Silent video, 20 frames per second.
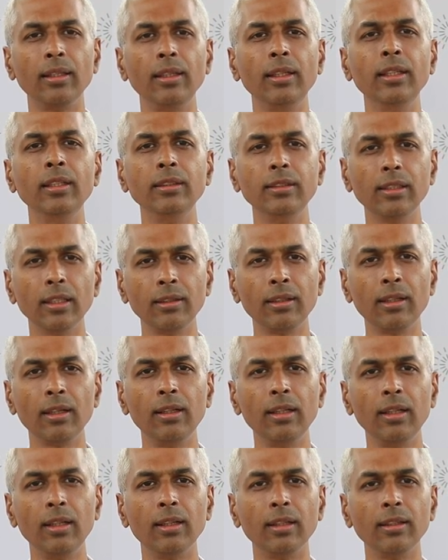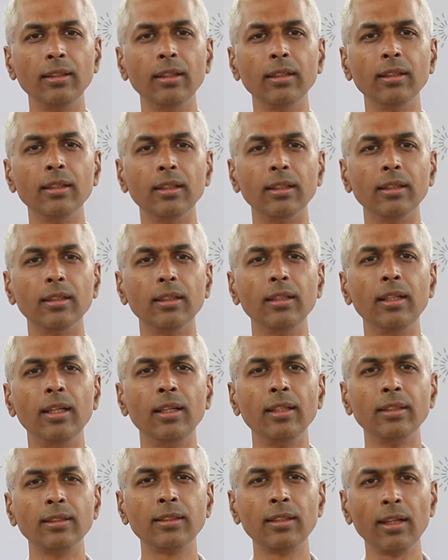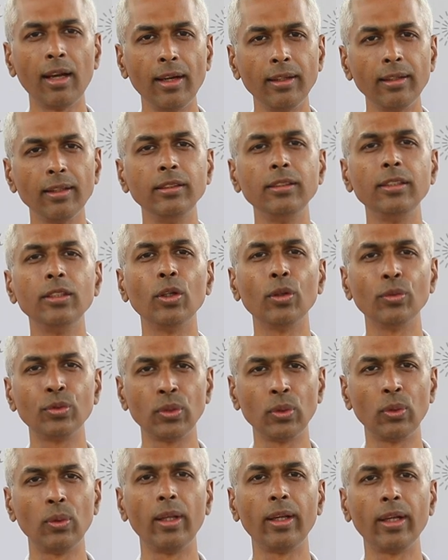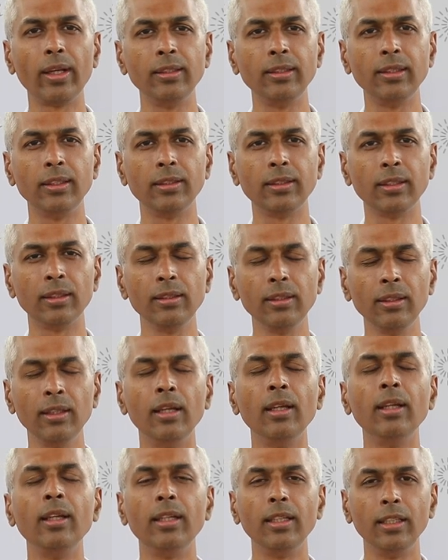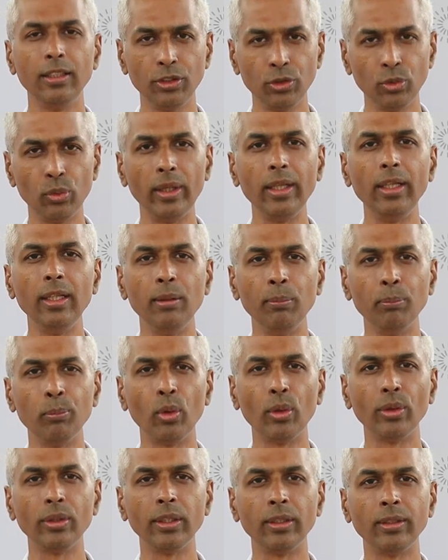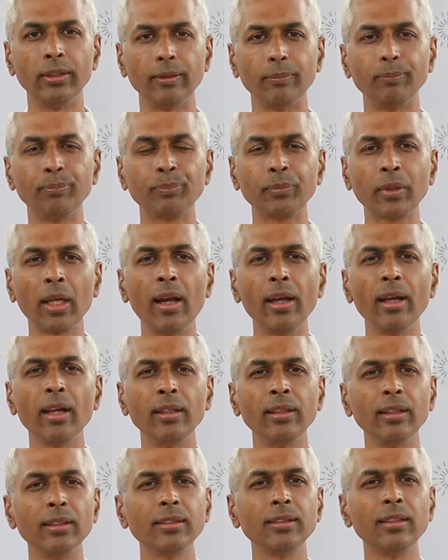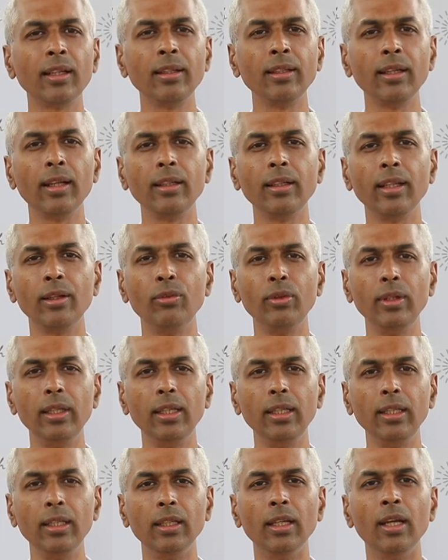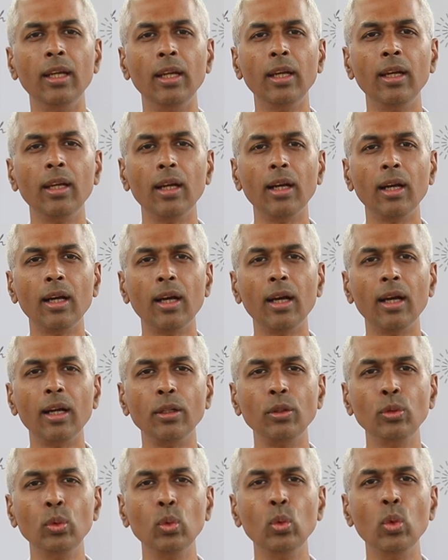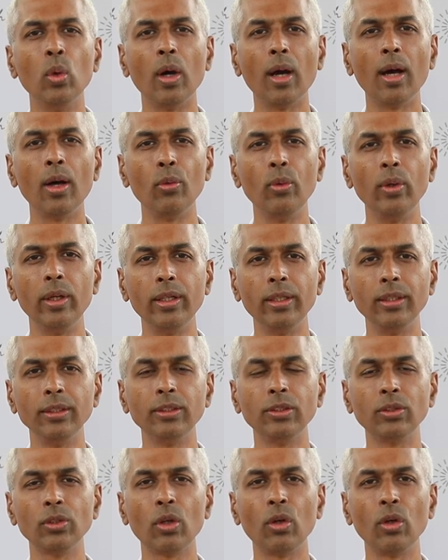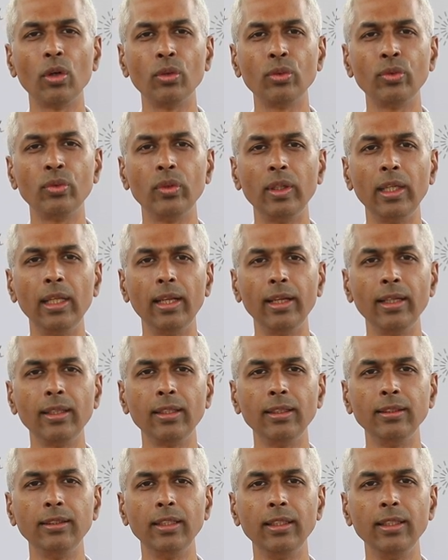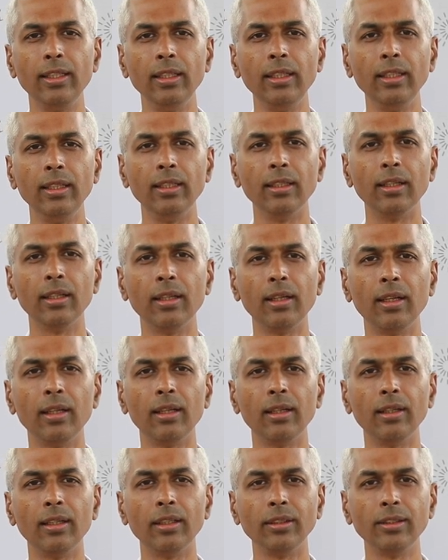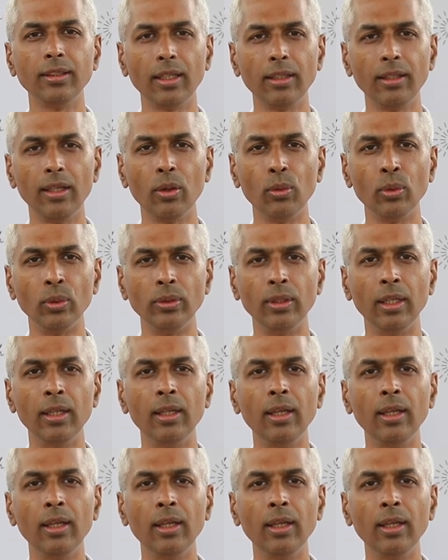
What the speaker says: in general, the strategy of solarization is very important. I understand that every 2 hours of electricity shutdown